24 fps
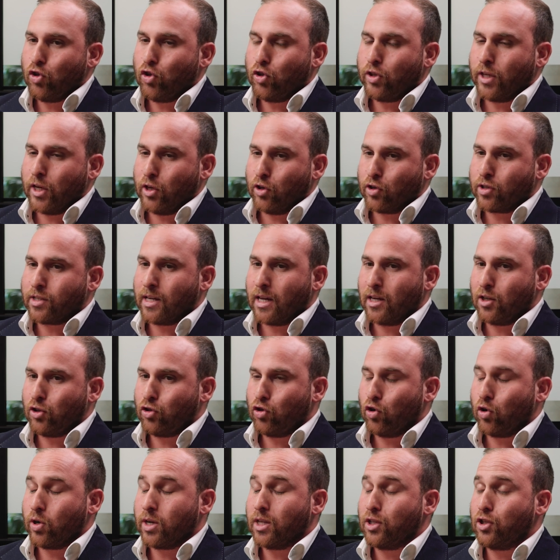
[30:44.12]
That you're selling
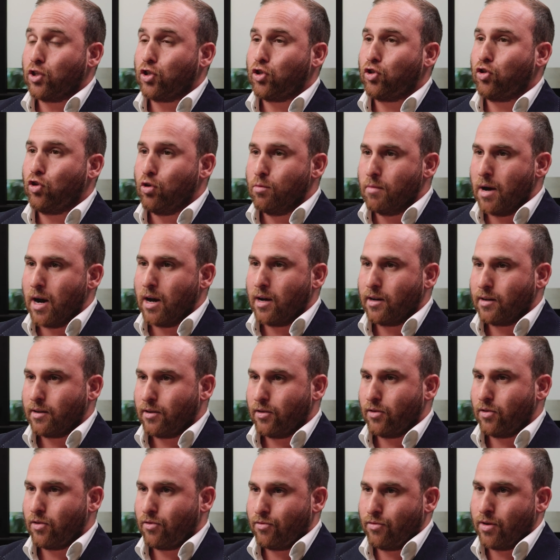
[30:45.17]
to a consumer,
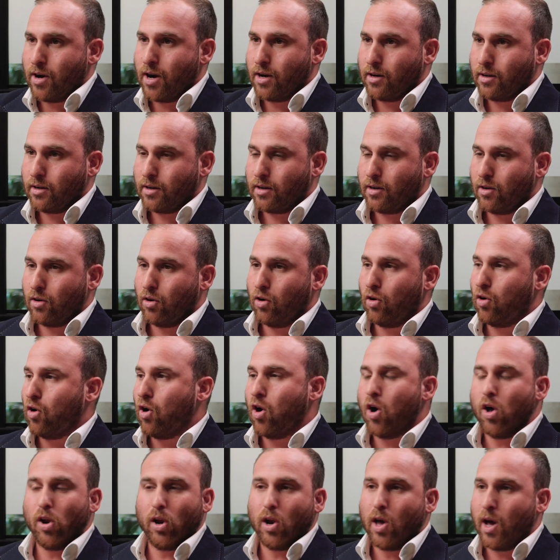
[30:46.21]
right?
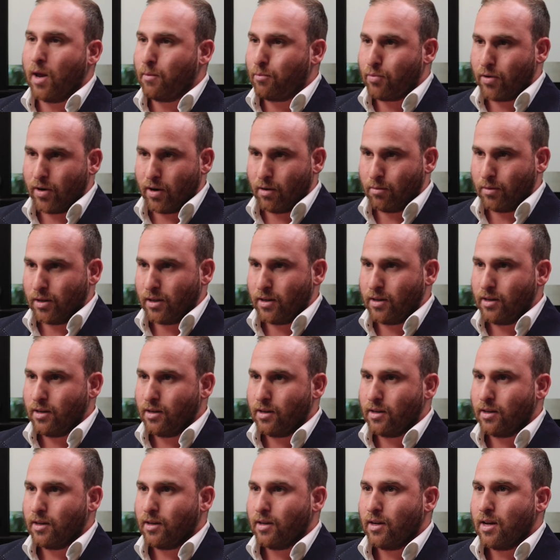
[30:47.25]
Online predominantly.
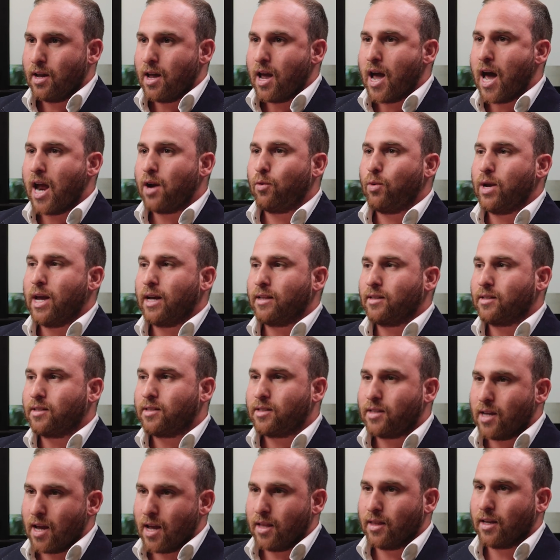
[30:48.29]
How do we
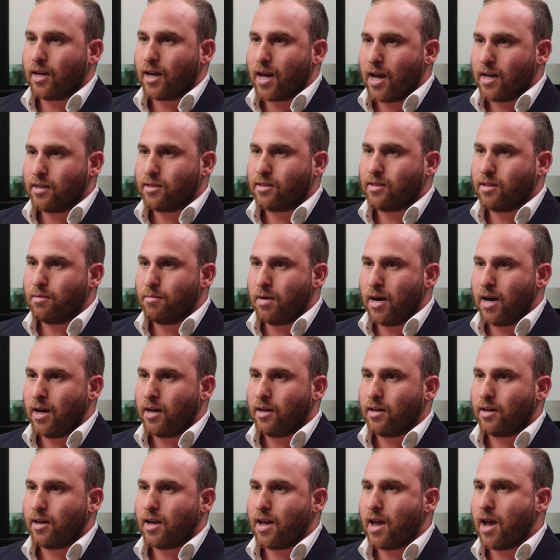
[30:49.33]
understand the
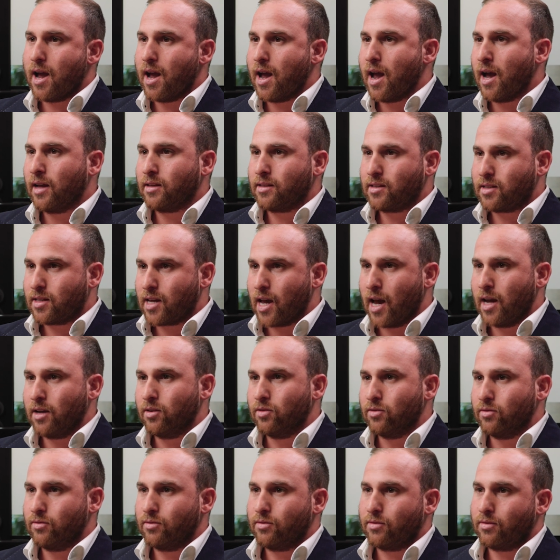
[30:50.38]
customer at
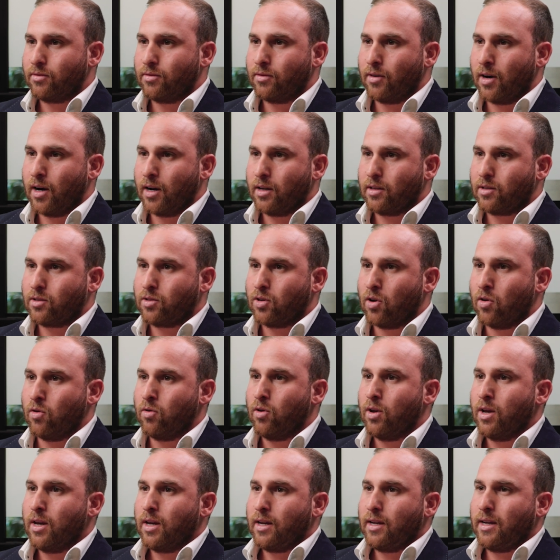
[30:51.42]
scale, right? So
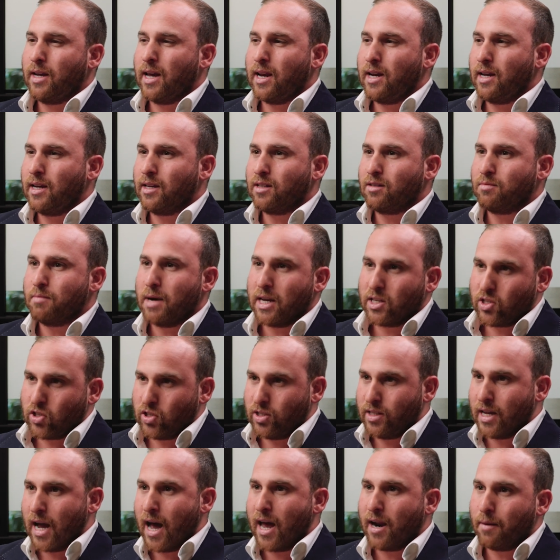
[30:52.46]
getting as
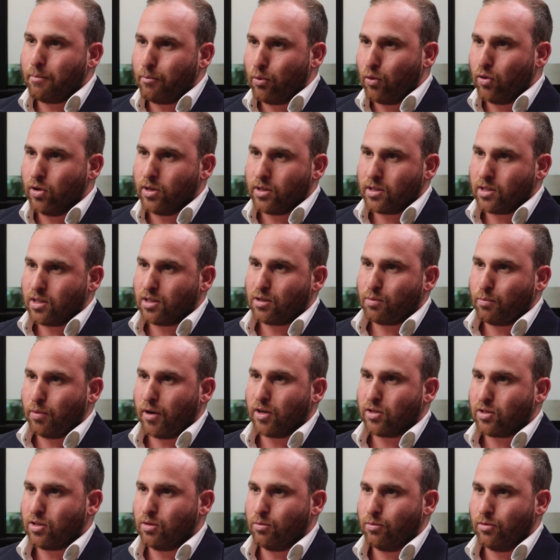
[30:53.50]
much data points as
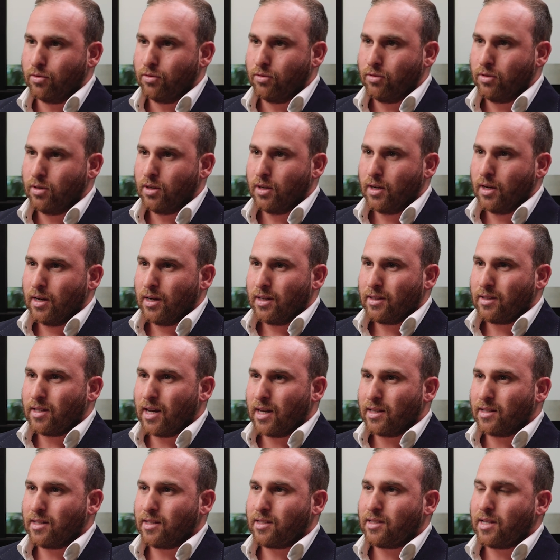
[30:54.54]
possible to
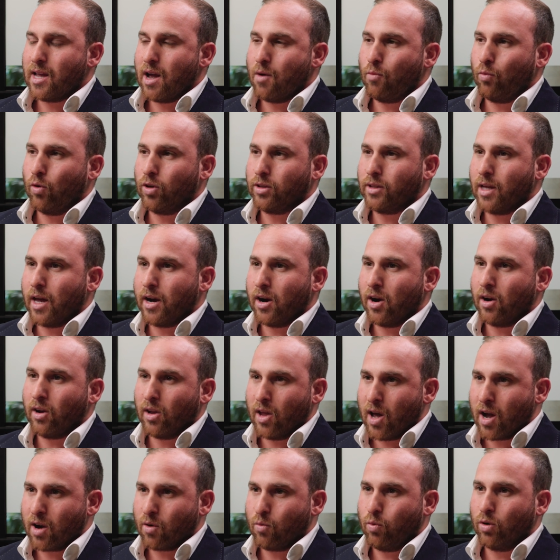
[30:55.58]
understand what they don't
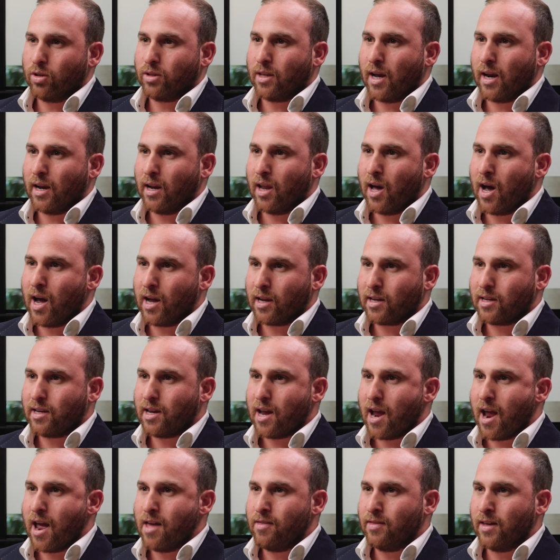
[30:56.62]
like, what they like,
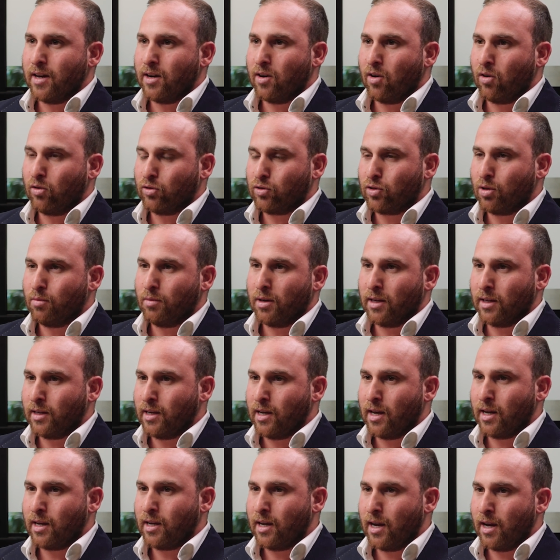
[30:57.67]
and then
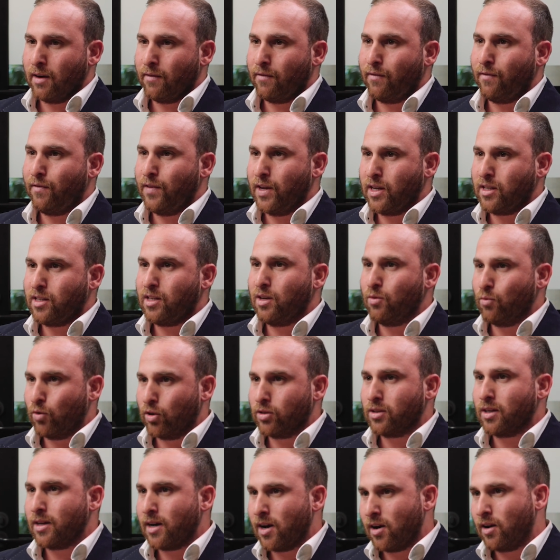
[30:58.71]
ultimately, again, fixing
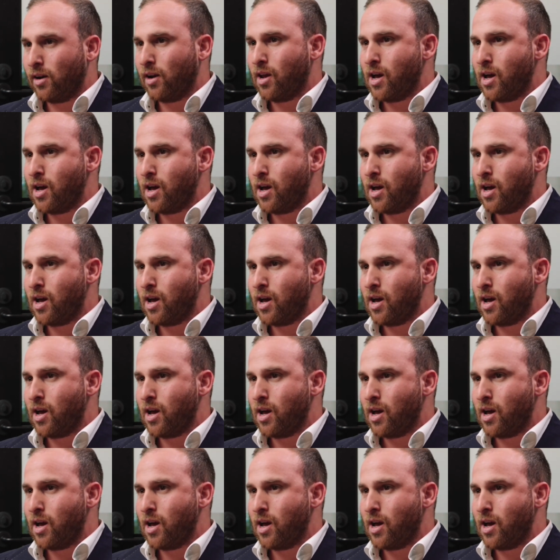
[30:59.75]
what they don't